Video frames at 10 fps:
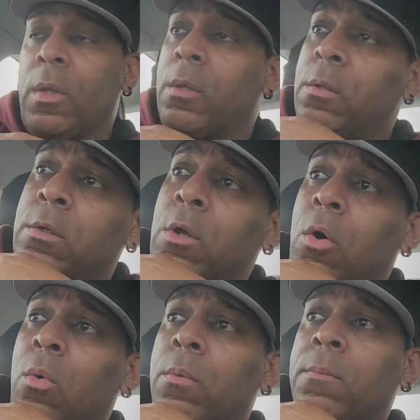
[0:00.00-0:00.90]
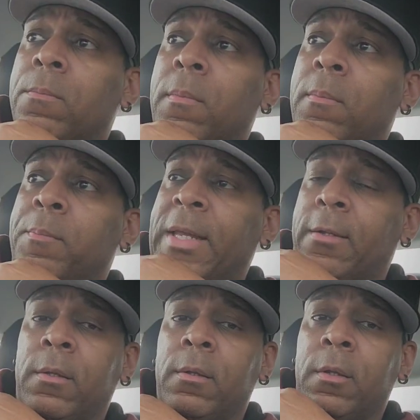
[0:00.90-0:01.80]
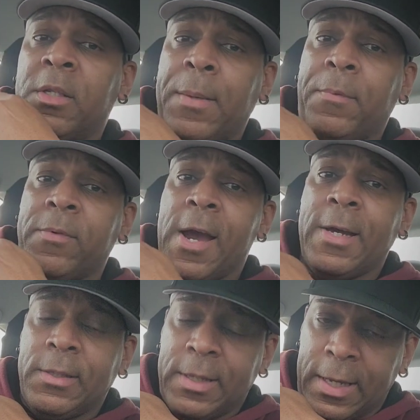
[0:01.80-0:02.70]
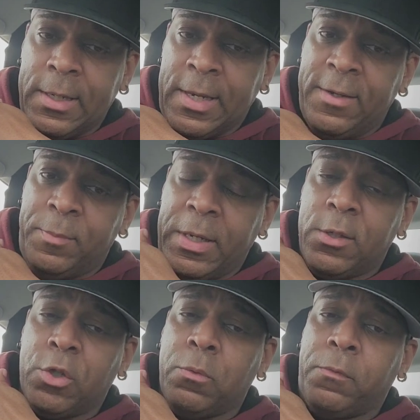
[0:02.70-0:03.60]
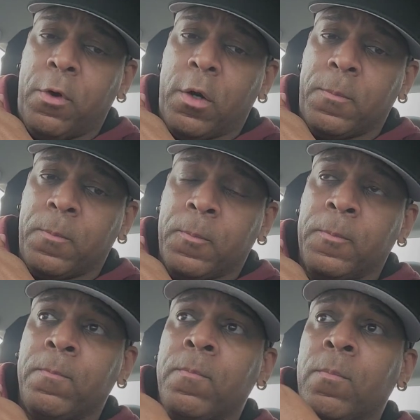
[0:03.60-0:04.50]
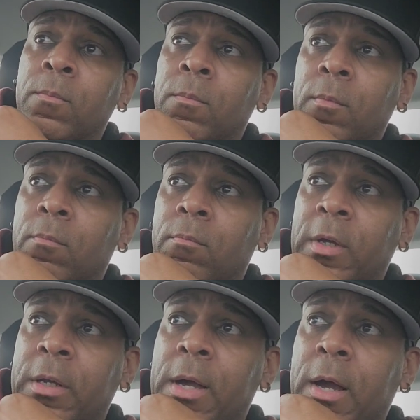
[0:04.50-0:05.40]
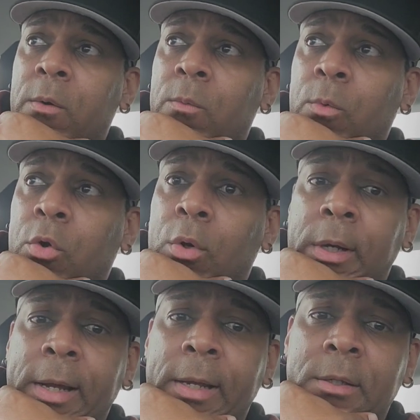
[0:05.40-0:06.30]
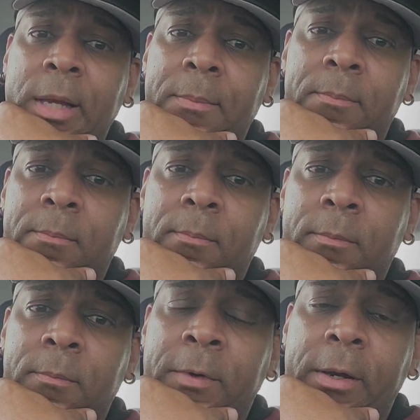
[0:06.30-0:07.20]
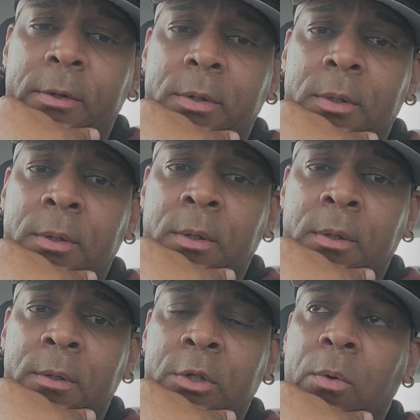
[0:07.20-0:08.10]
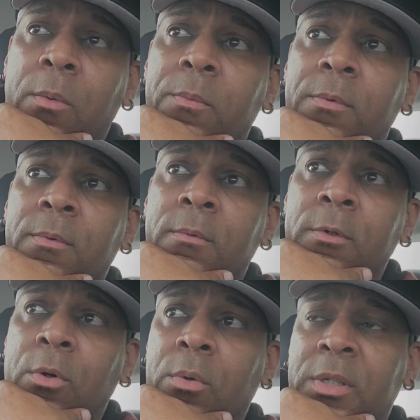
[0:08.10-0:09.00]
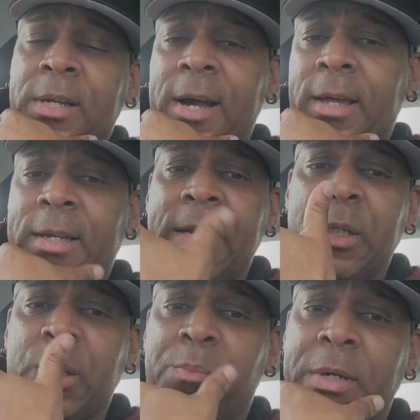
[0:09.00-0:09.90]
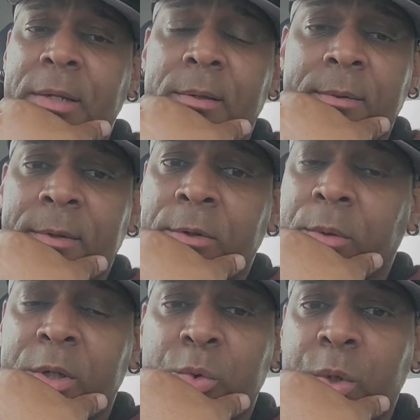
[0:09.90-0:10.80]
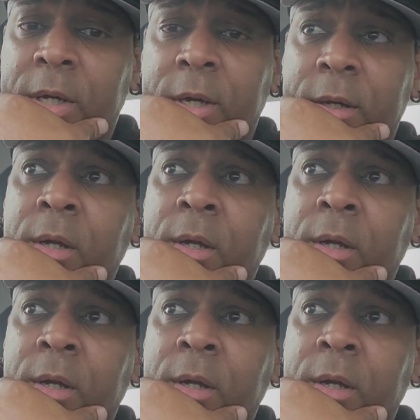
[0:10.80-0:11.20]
You know, beating the type of guys that he's beaten so far, they're not world-class type fighters. So, you know, this guy that he just beat, you know, this weekend,